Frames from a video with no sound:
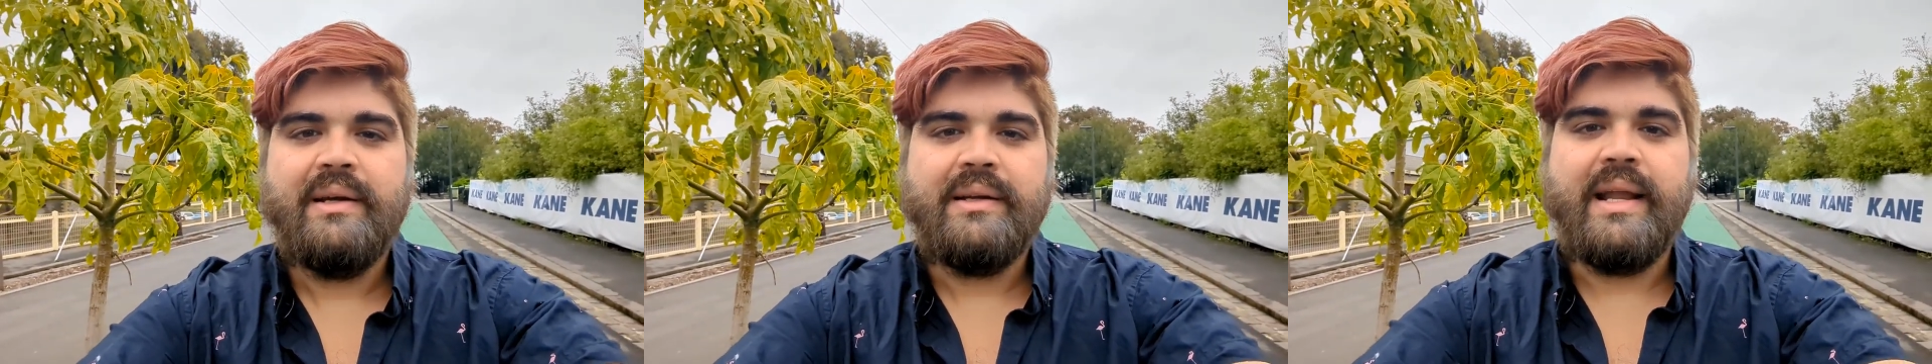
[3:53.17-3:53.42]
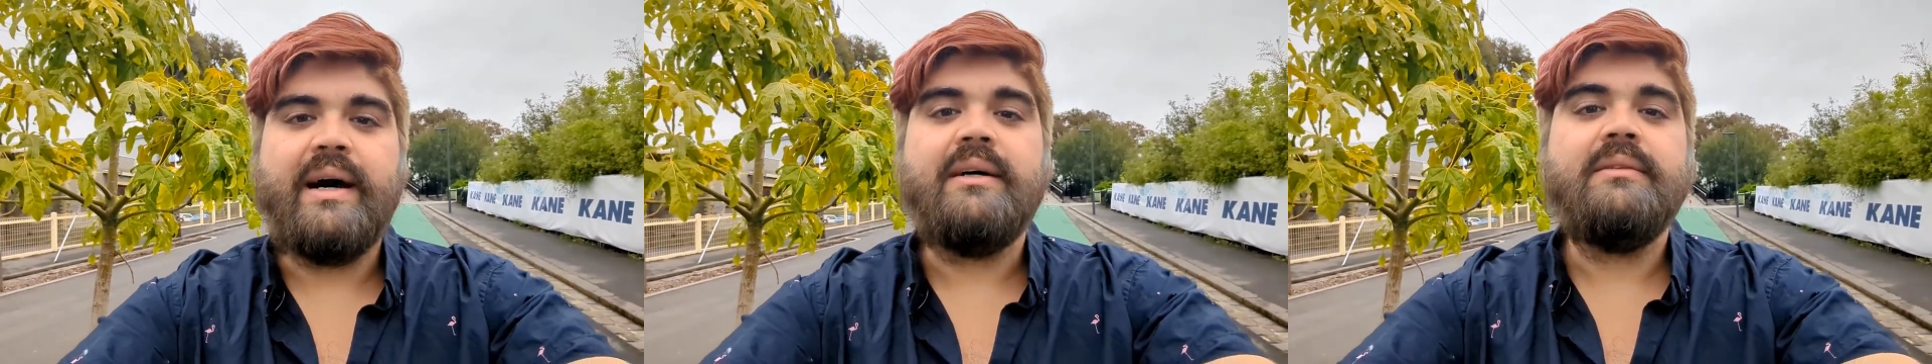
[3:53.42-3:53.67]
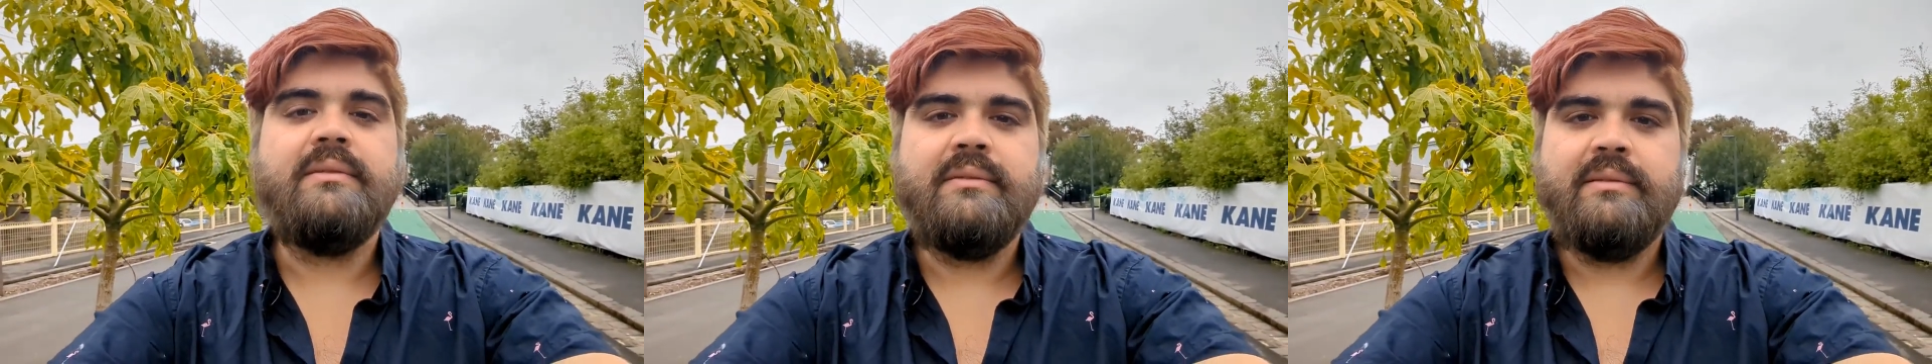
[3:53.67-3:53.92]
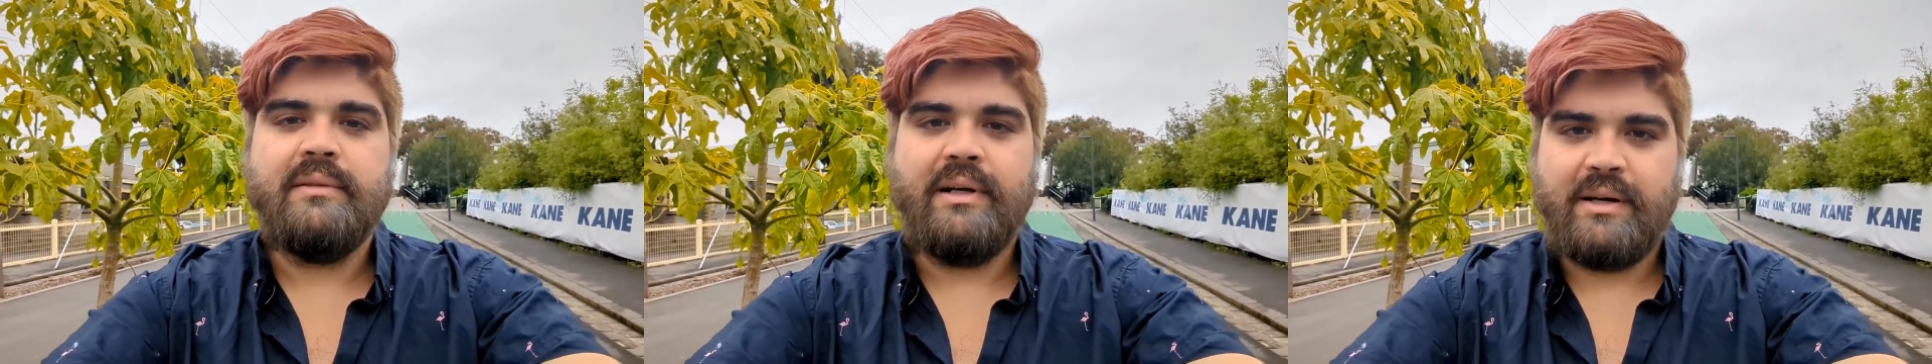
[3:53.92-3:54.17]
Now,
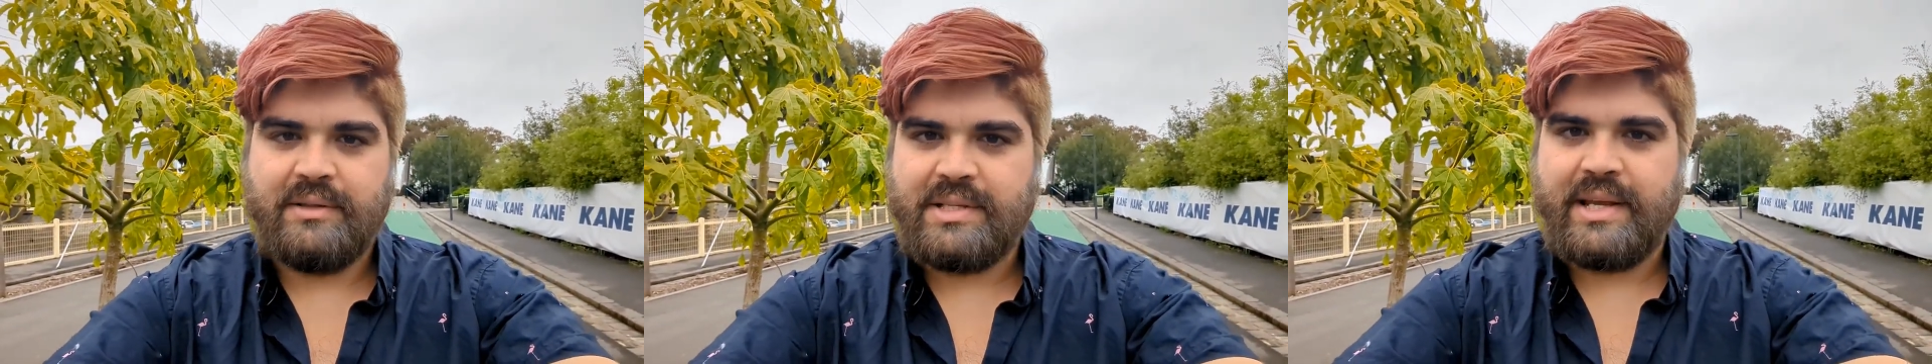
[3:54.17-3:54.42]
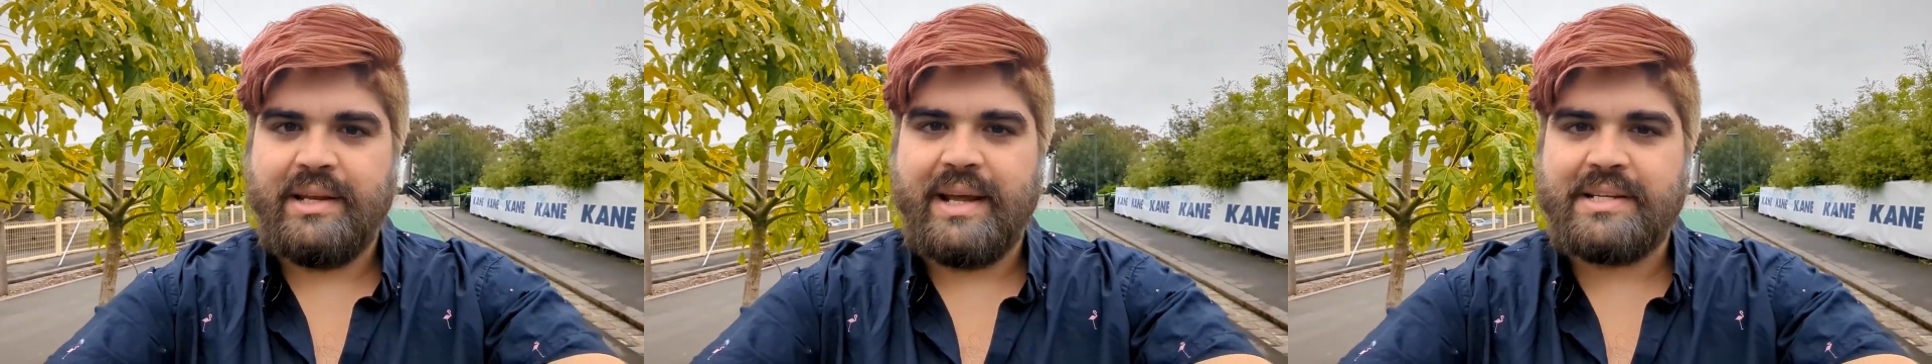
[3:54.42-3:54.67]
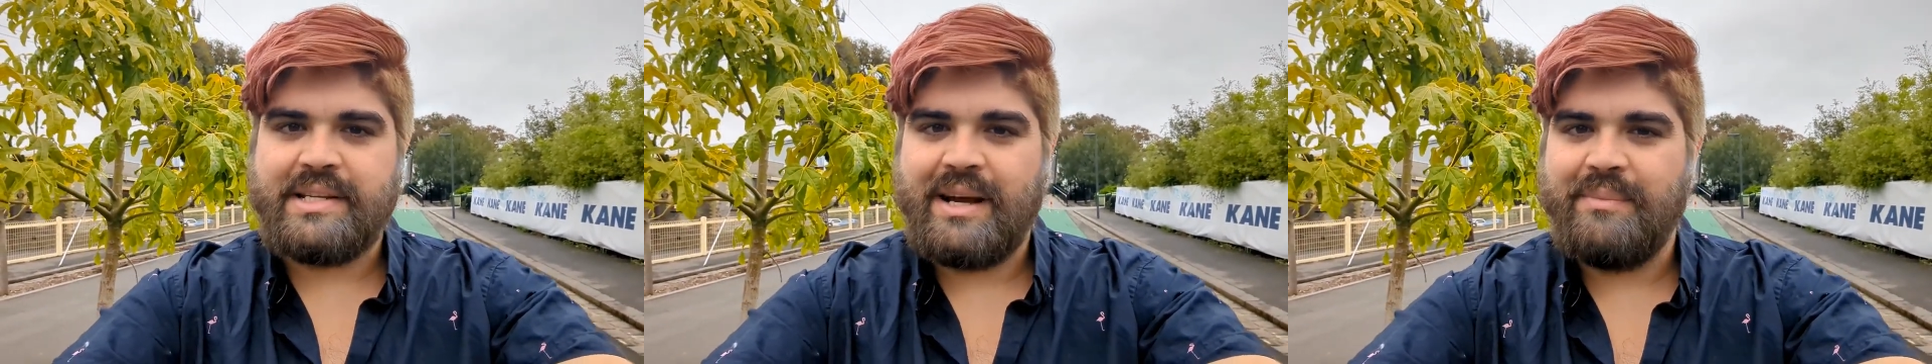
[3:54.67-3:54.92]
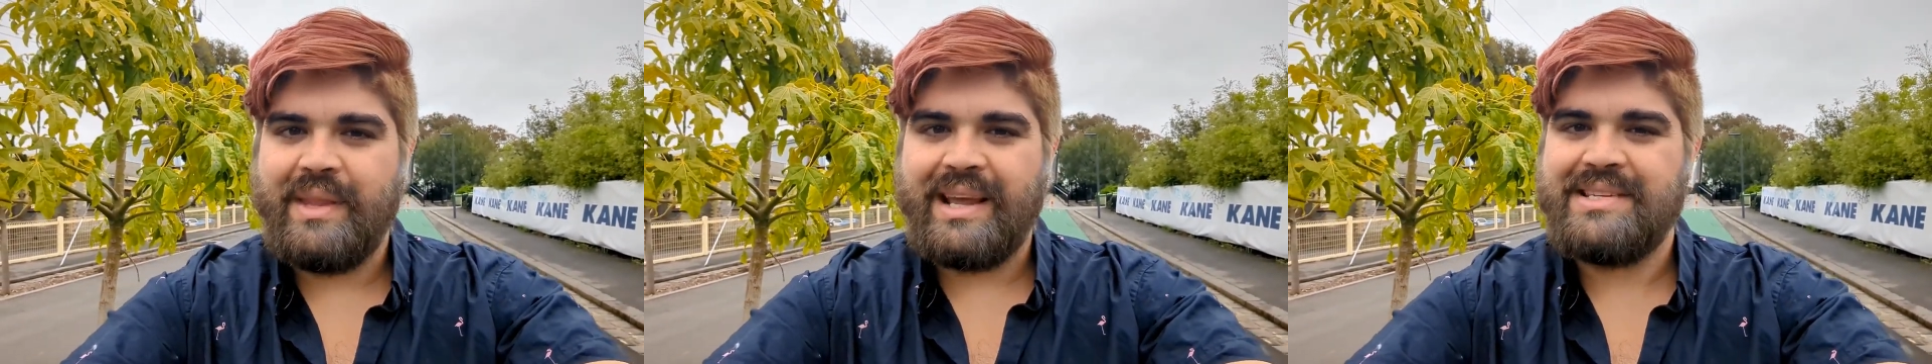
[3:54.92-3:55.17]
I'll see you next
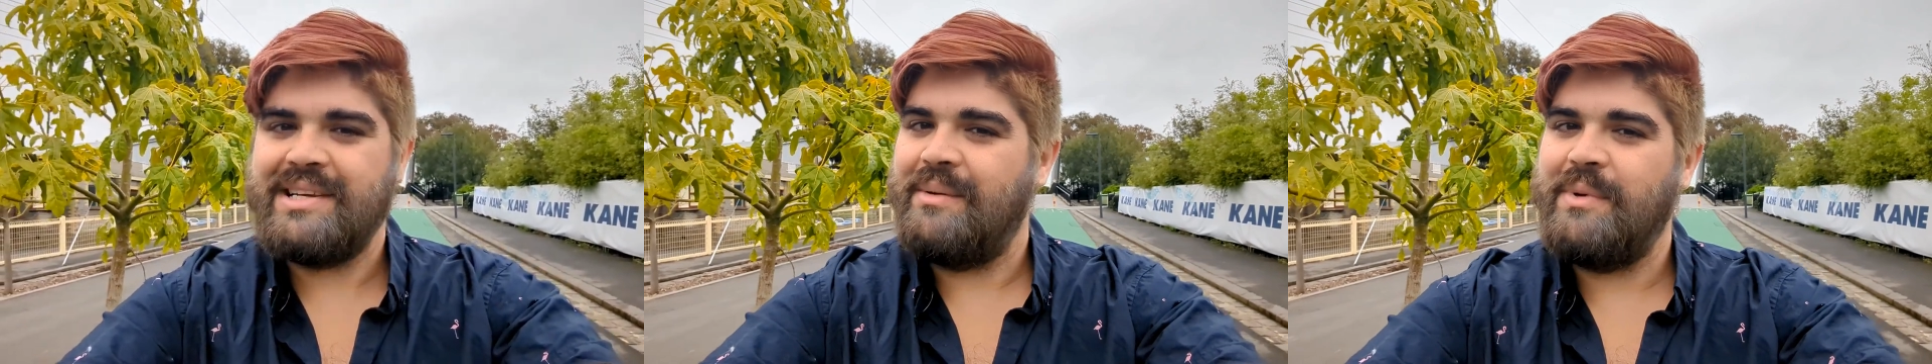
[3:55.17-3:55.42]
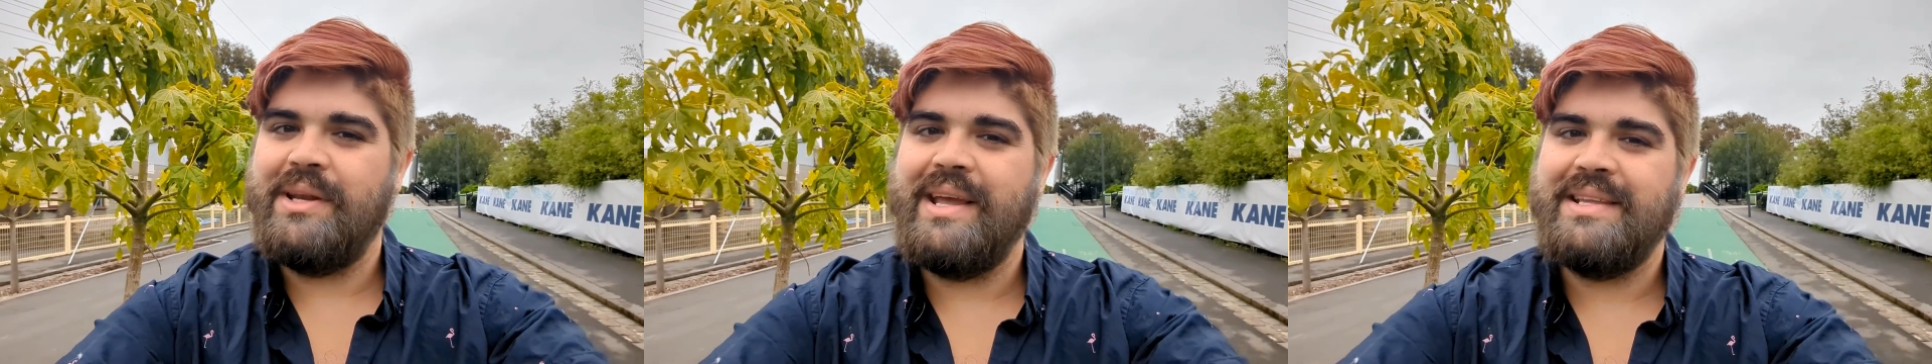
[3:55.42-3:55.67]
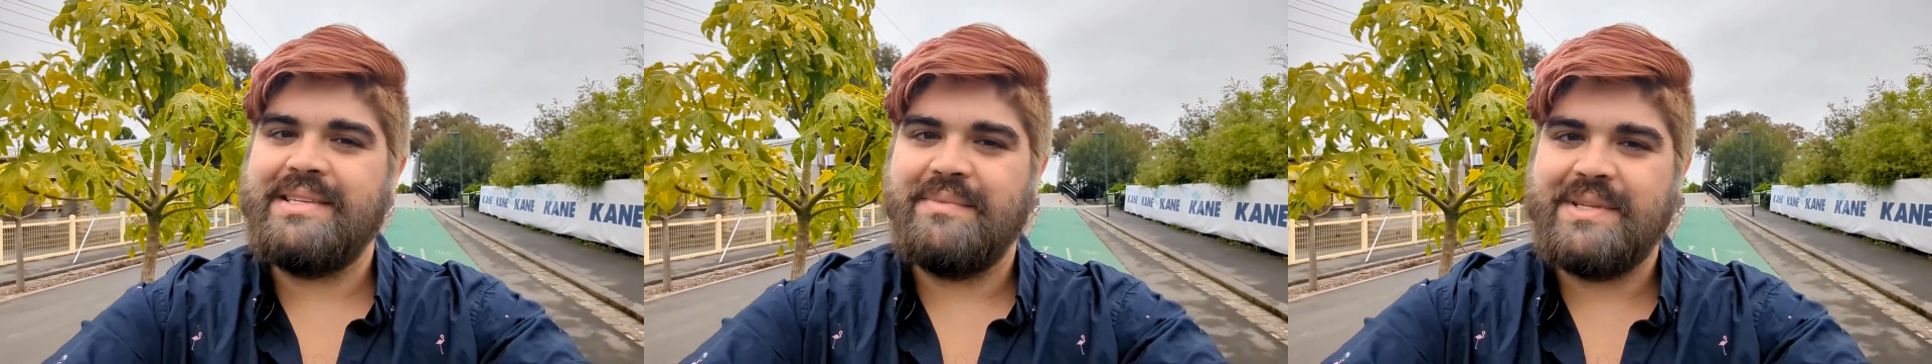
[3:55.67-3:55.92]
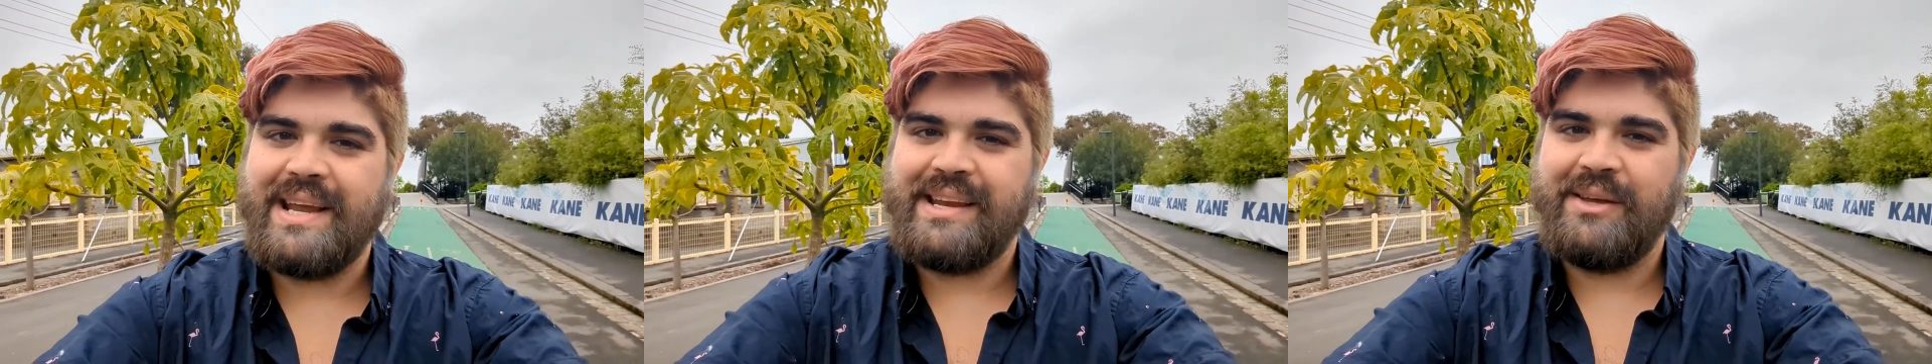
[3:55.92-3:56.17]
time, next time you need some
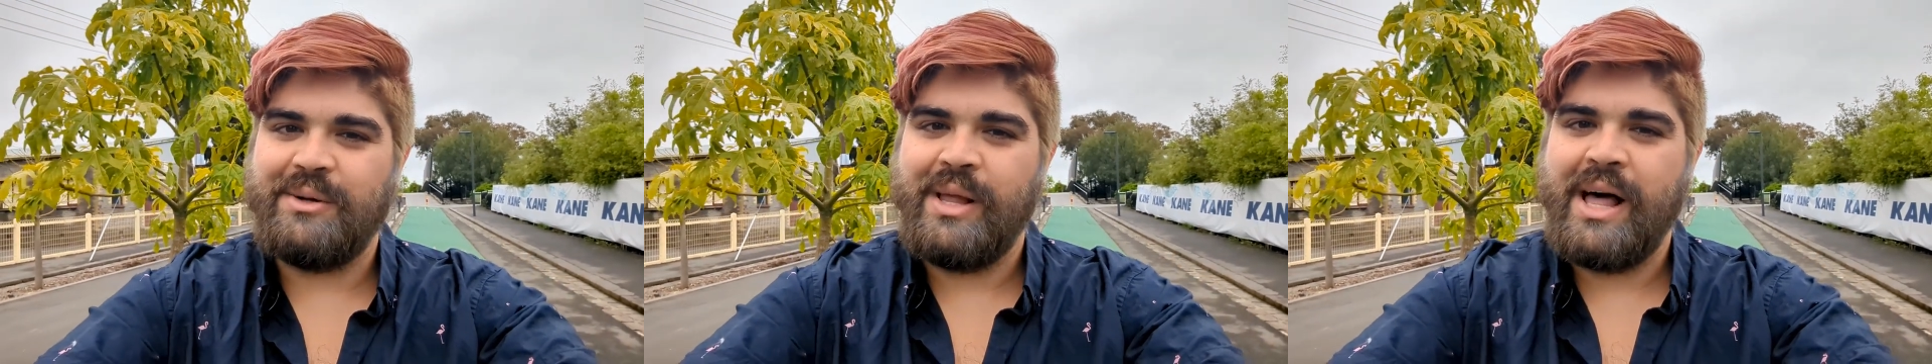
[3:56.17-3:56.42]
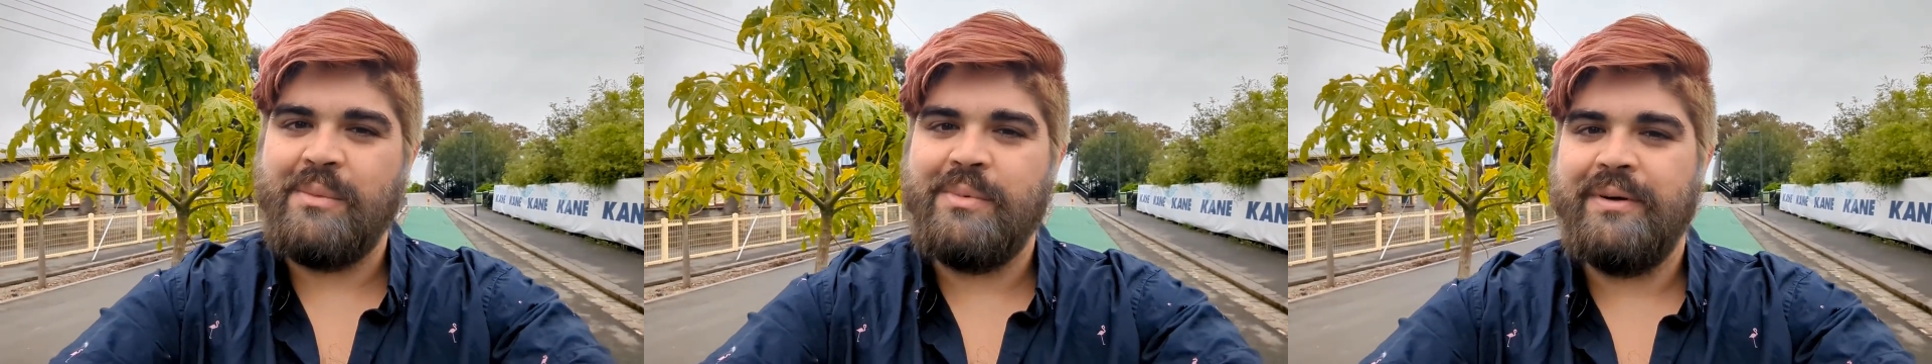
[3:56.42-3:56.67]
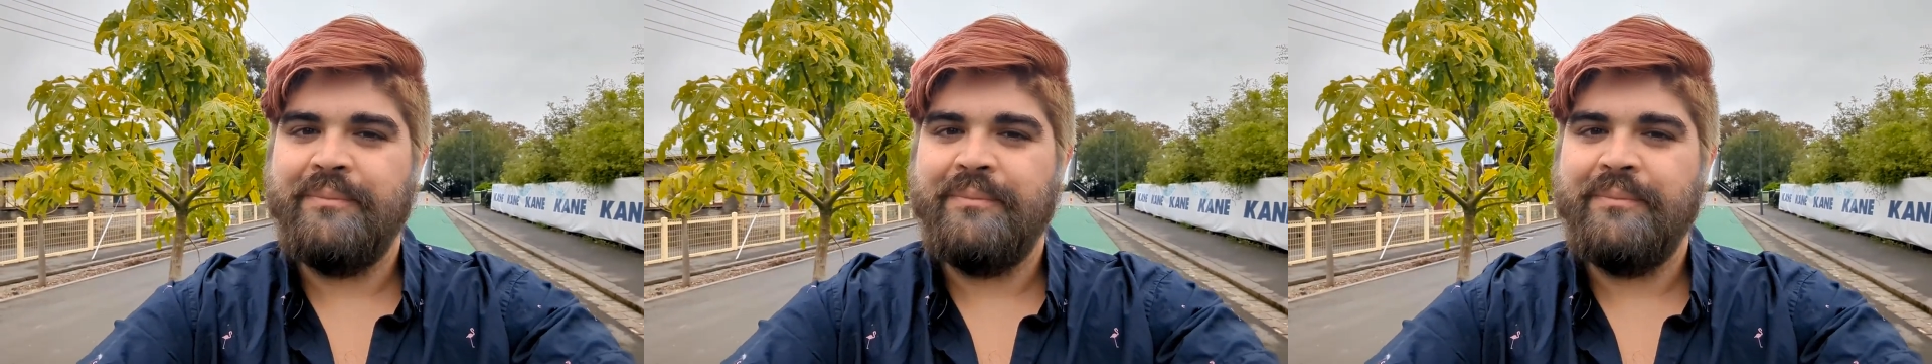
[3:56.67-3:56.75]
technical help.